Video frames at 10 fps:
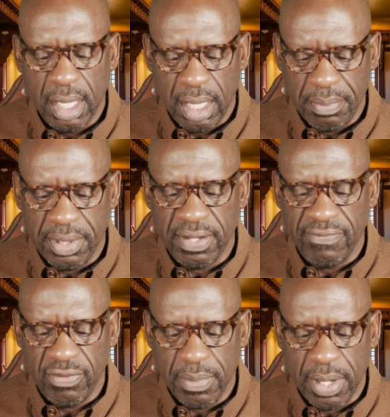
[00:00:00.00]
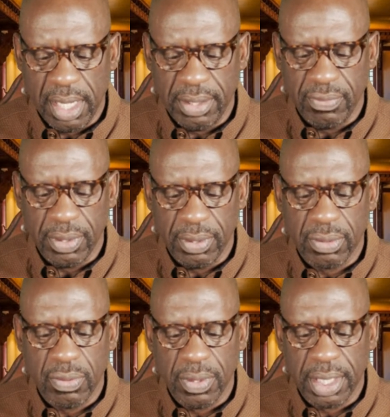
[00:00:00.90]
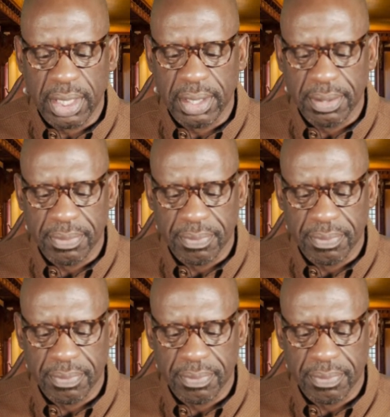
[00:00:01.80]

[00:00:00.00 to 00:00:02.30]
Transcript: Let me give you mine real quick.